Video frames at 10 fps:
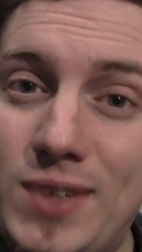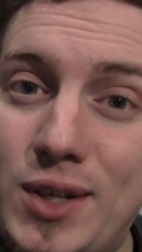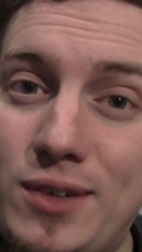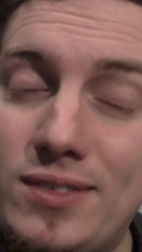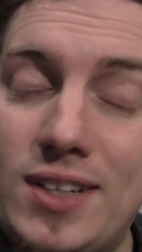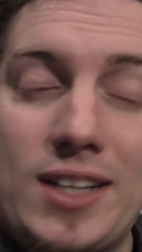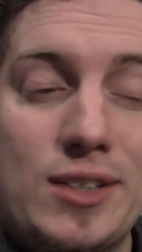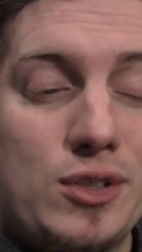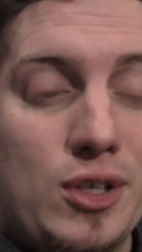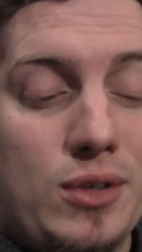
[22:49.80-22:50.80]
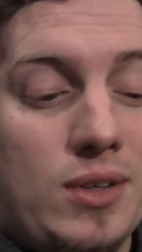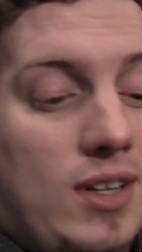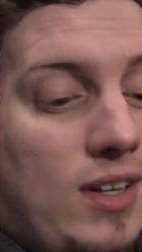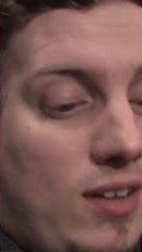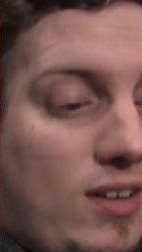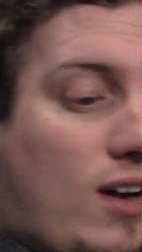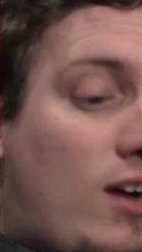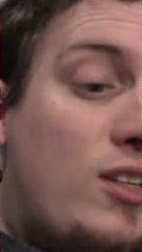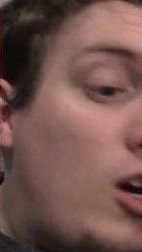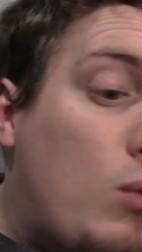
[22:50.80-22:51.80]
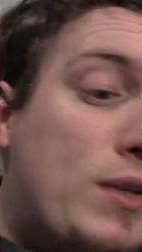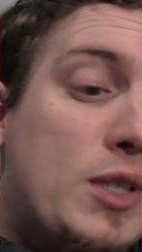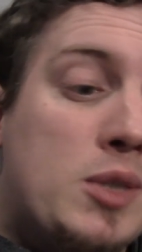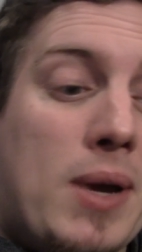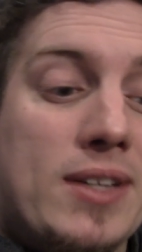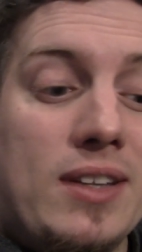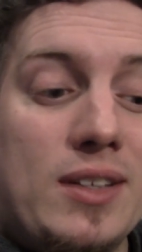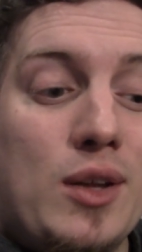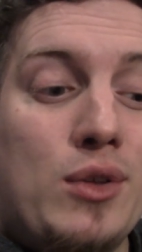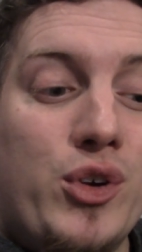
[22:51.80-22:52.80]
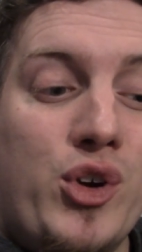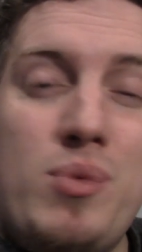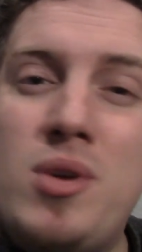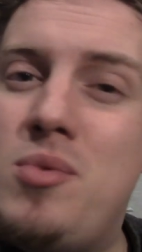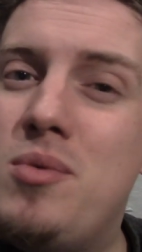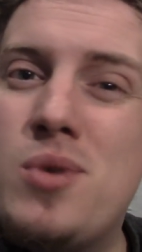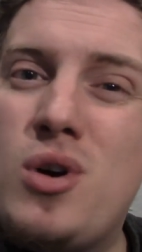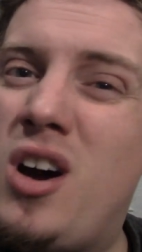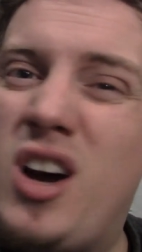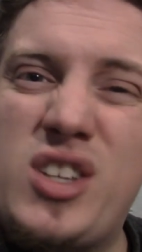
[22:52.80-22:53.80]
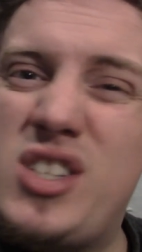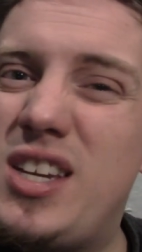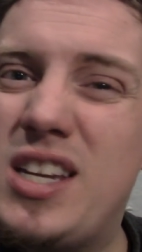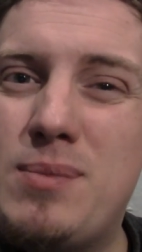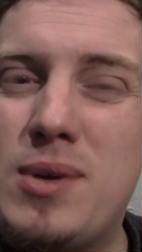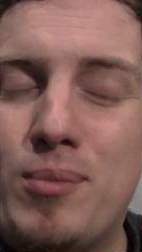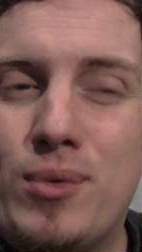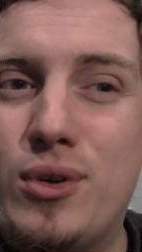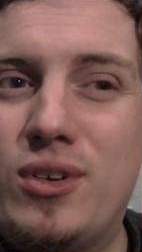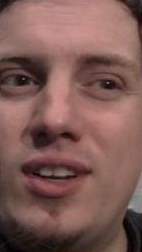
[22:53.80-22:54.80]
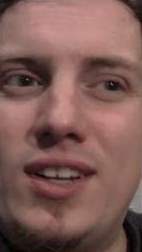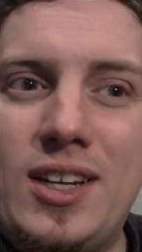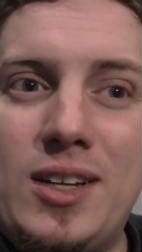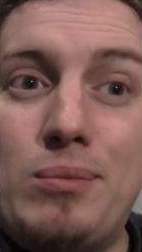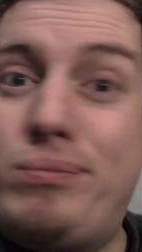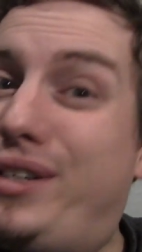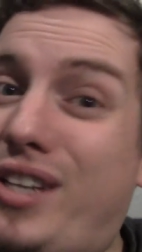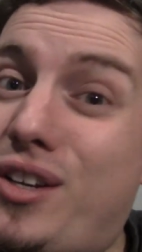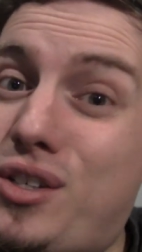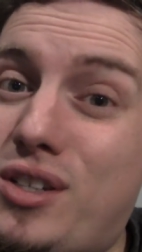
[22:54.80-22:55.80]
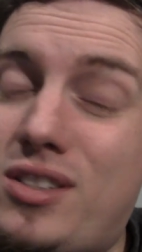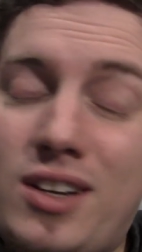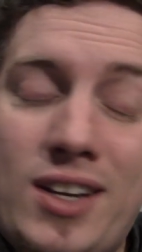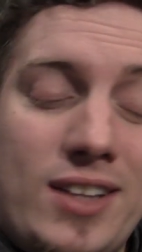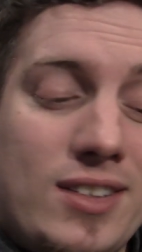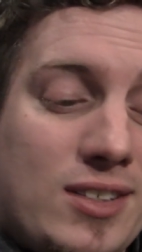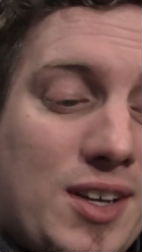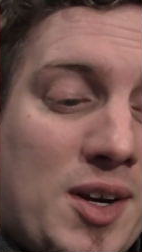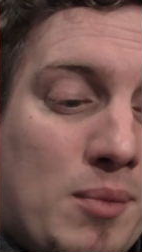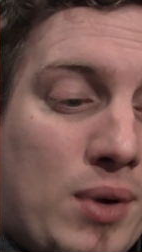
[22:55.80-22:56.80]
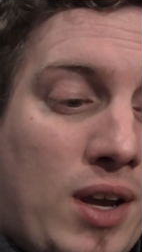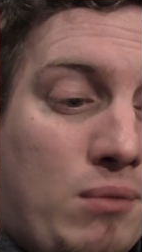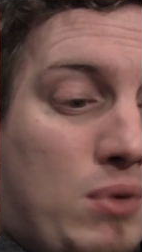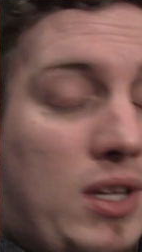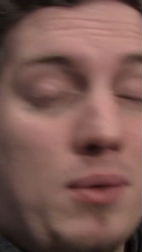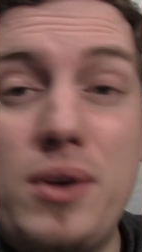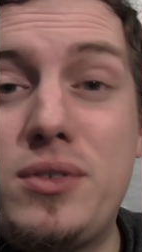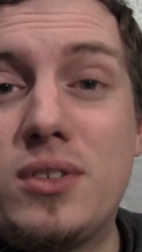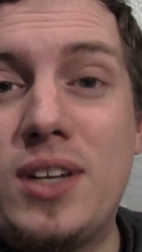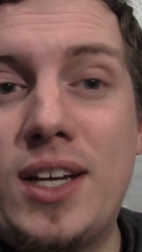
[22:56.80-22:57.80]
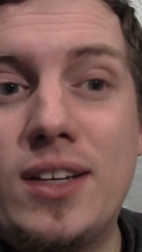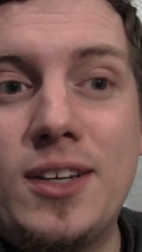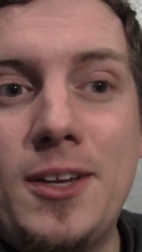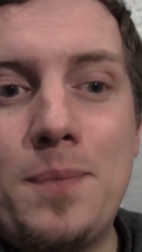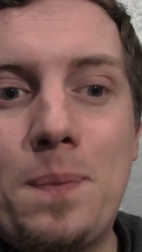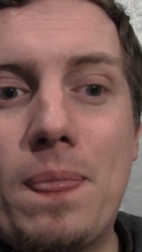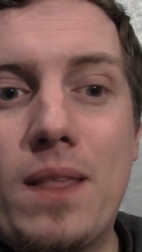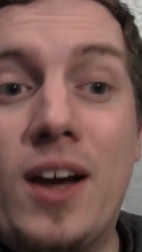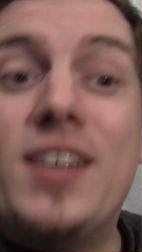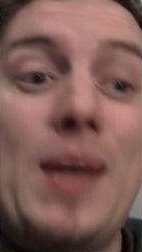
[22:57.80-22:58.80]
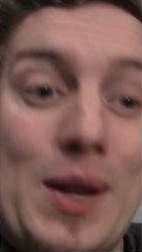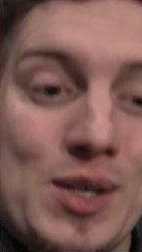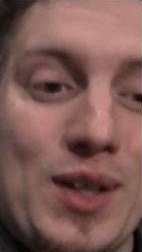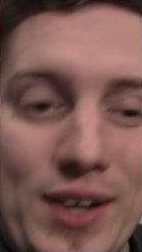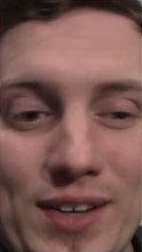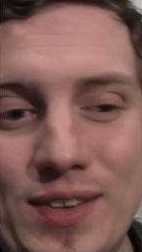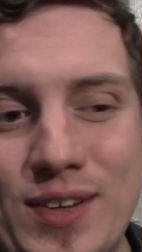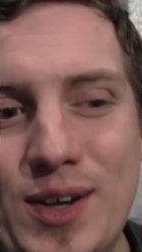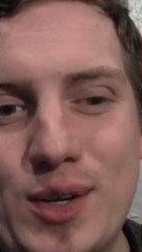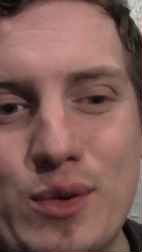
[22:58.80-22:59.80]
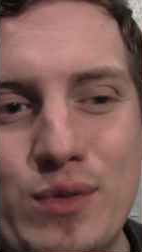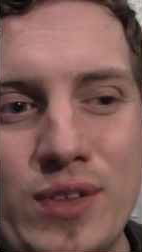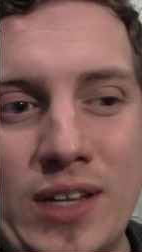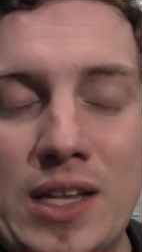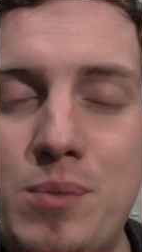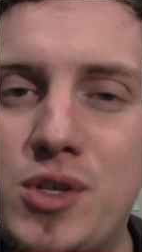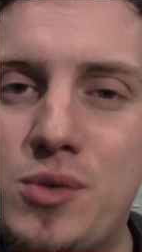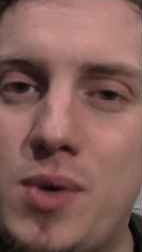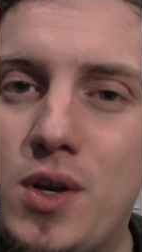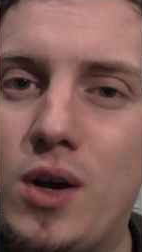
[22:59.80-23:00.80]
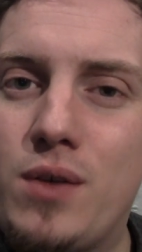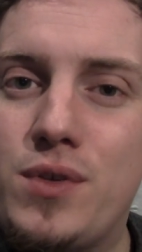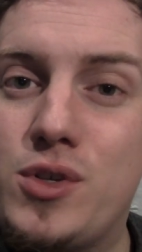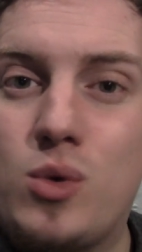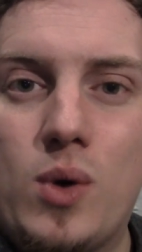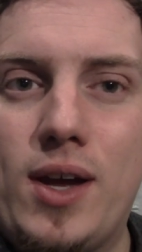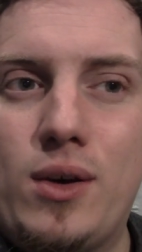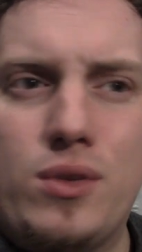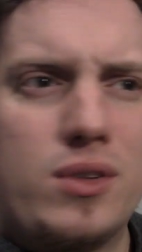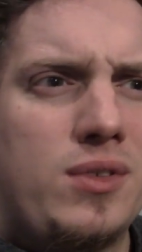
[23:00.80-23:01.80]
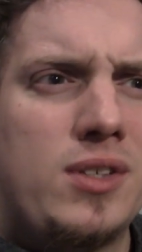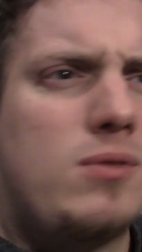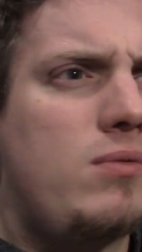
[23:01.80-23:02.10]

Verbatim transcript: you know. And so, yeah, I, I wasn't expecting this. I thought it would be a bit more arty and a bit more pretentious. I hate to say it, but it really wasn't. And I did actually like the kind of the glimpses we got of the square or the, the